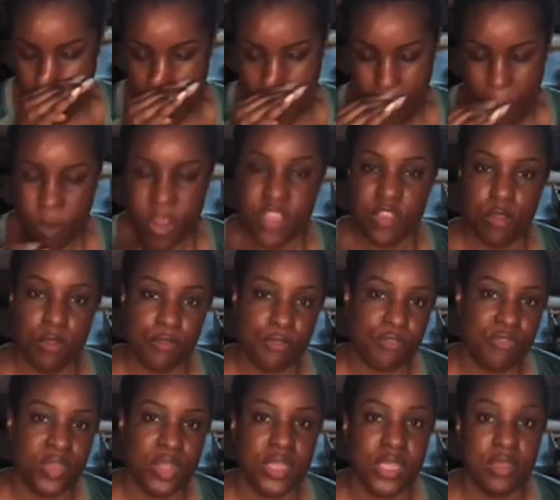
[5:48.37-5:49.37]
When you're
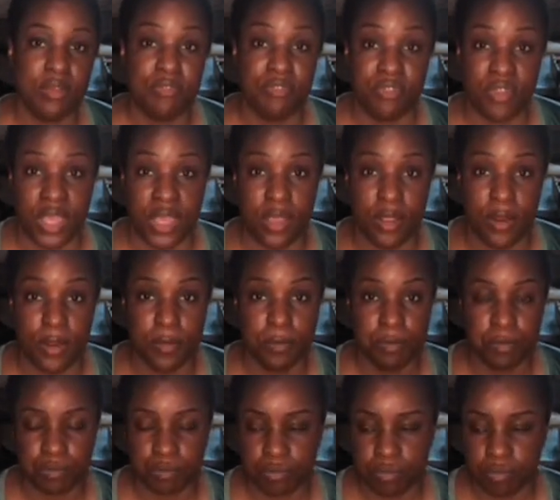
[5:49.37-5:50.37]
feeling fear,
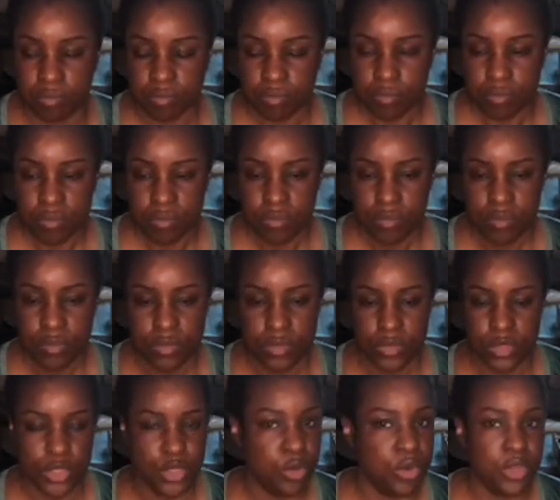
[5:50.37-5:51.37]

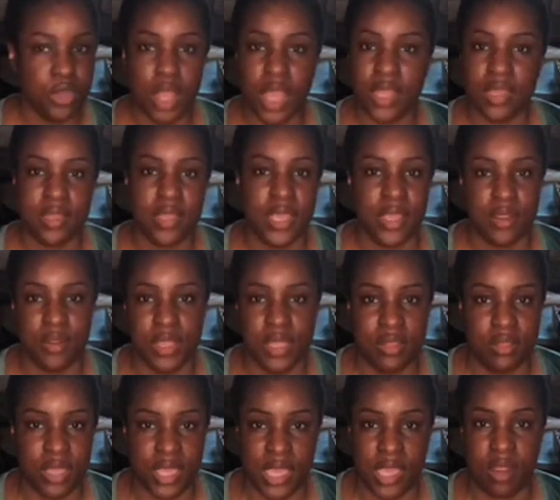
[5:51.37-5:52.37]
you are not here in the
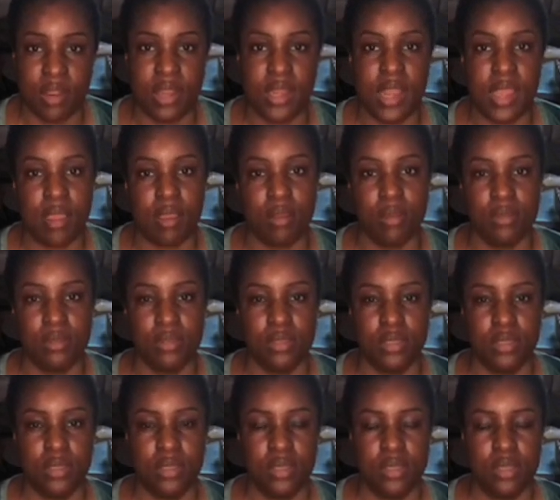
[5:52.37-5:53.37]
here and now.
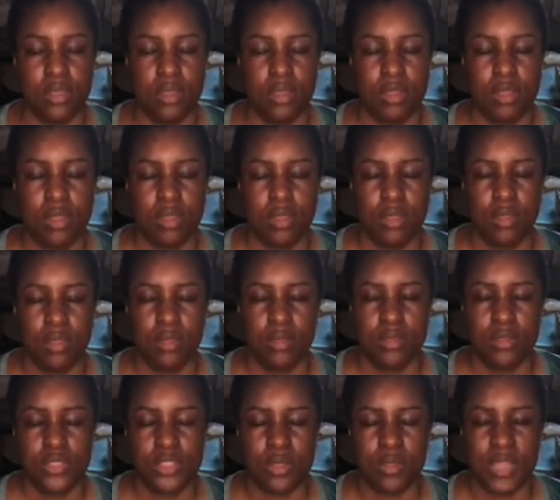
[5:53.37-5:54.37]

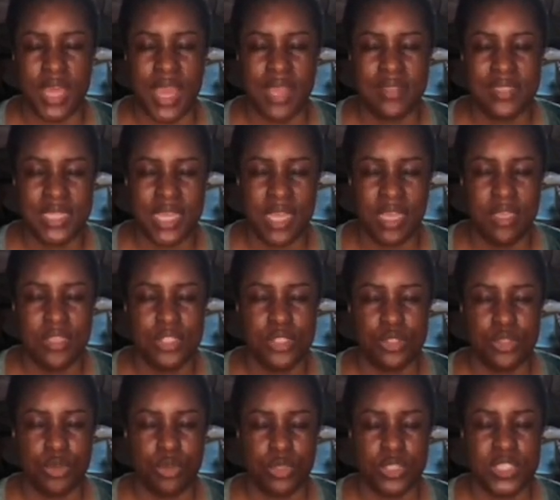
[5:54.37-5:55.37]
So that takes
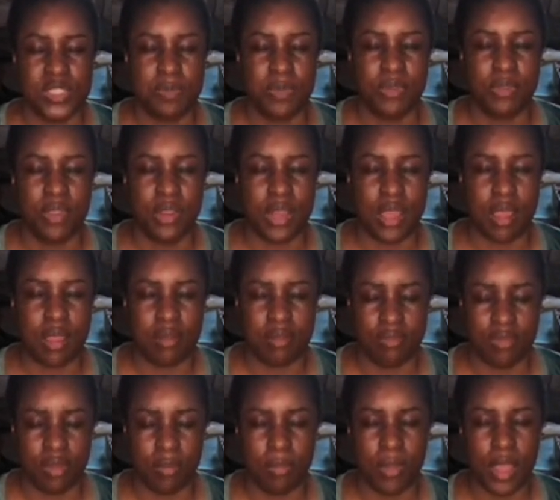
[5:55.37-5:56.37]
your spirit out of
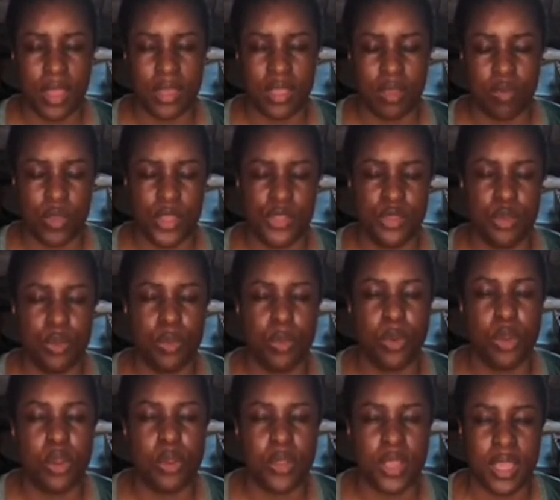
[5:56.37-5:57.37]
your body. When you're
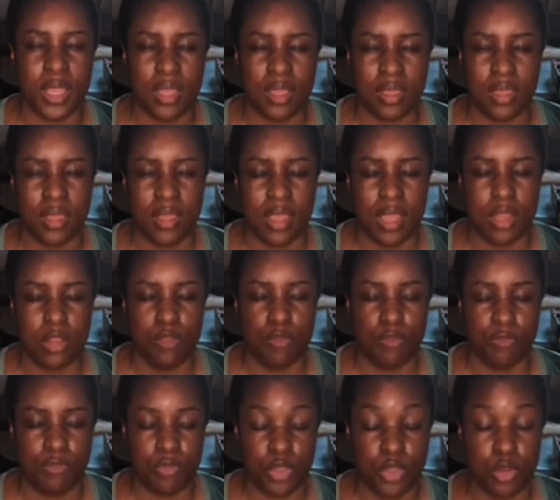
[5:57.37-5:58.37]
worrying and you,
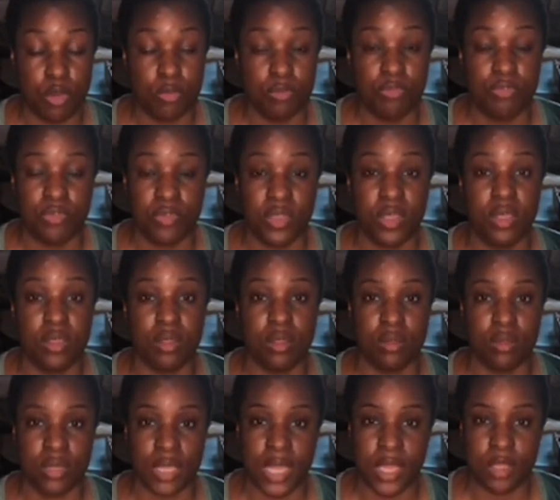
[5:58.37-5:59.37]
you don't feel
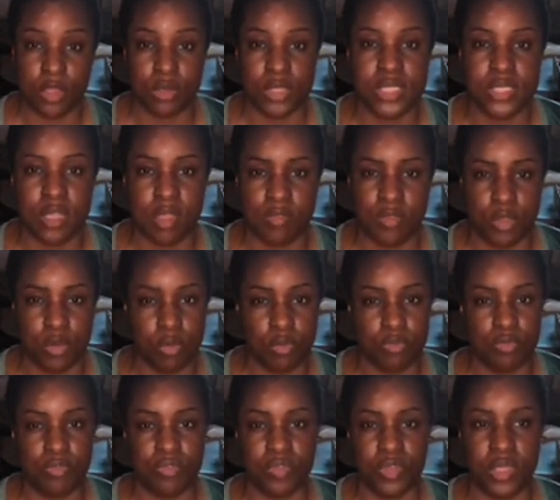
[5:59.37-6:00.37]
like yourself, you don't
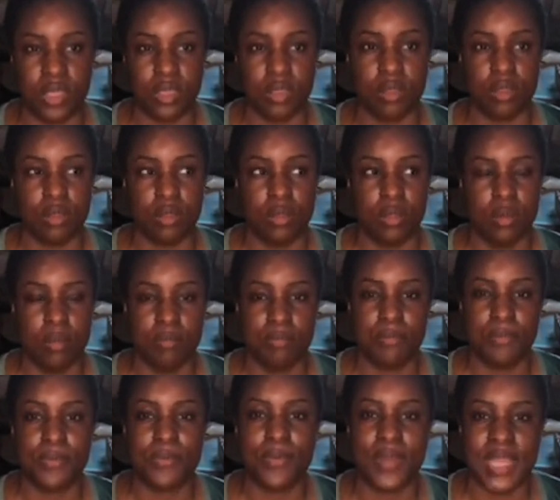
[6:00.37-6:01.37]
feel
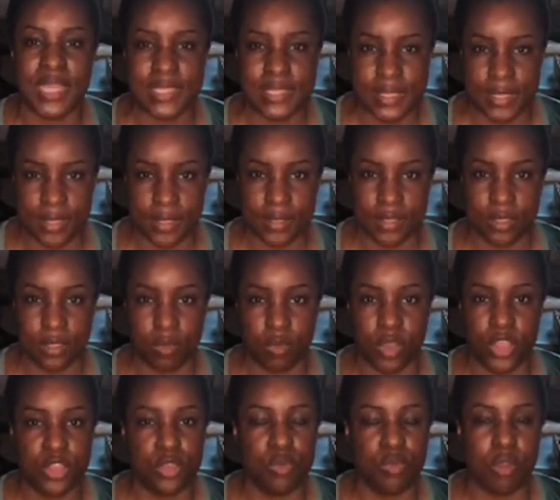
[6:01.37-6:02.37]
present
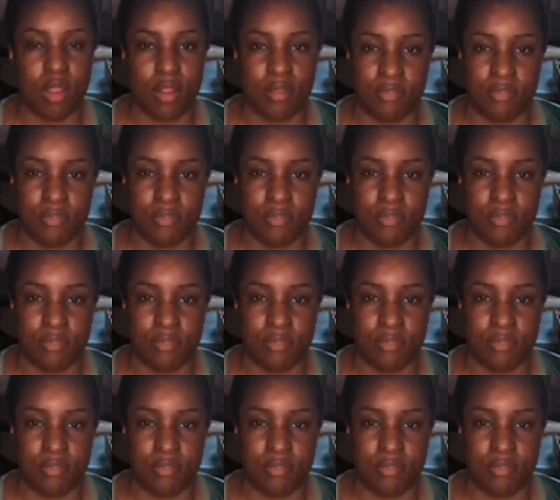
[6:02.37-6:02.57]
when you are